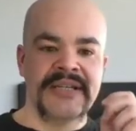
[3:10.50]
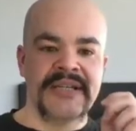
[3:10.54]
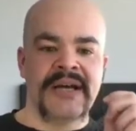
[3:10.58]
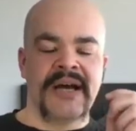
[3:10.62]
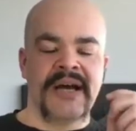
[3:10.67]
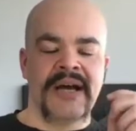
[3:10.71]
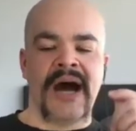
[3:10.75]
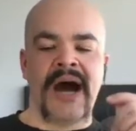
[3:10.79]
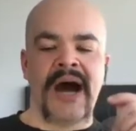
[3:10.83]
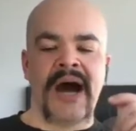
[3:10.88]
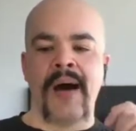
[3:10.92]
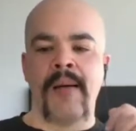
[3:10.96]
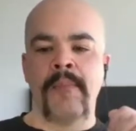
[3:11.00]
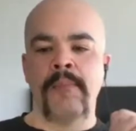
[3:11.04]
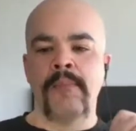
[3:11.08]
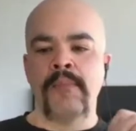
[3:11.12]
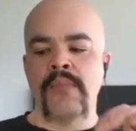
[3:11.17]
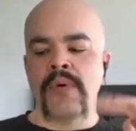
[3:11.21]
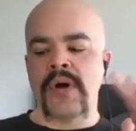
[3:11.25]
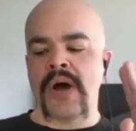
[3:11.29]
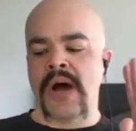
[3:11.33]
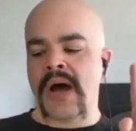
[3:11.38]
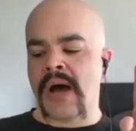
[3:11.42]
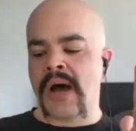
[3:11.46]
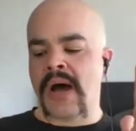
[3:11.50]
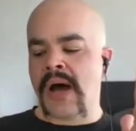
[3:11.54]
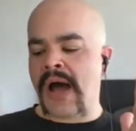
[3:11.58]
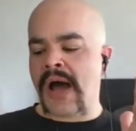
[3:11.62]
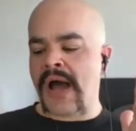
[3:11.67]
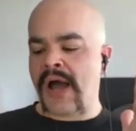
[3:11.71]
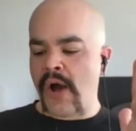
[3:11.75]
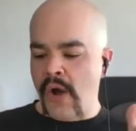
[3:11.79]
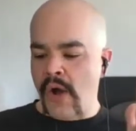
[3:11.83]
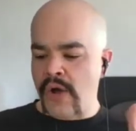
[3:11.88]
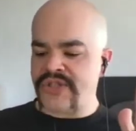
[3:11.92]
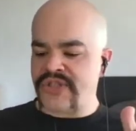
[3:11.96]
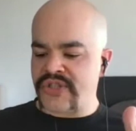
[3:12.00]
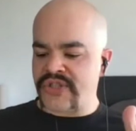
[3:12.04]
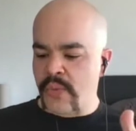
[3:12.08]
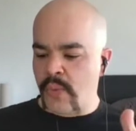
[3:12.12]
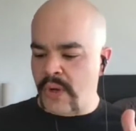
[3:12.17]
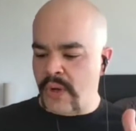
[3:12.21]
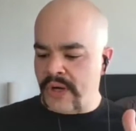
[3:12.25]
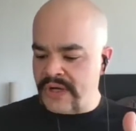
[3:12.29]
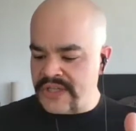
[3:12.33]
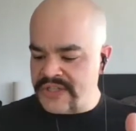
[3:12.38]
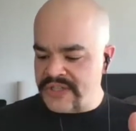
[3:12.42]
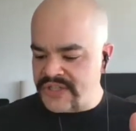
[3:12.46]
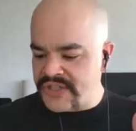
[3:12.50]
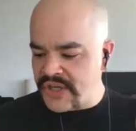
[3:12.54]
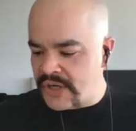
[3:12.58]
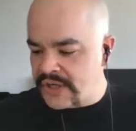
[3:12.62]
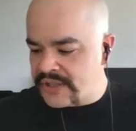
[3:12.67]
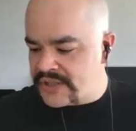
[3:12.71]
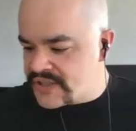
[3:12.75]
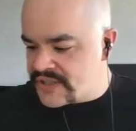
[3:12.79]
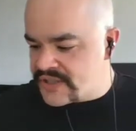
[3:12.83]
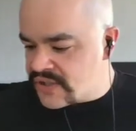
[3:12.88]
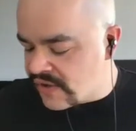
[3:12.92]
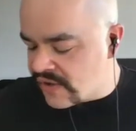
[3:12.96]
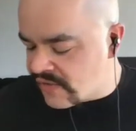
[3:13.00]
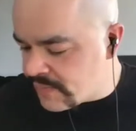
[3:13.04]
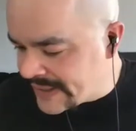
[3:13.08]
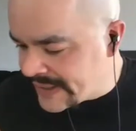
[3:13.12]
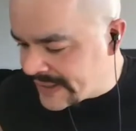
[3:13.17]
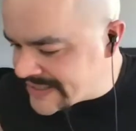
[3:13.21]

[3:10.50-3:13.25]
I also wanted to start this off by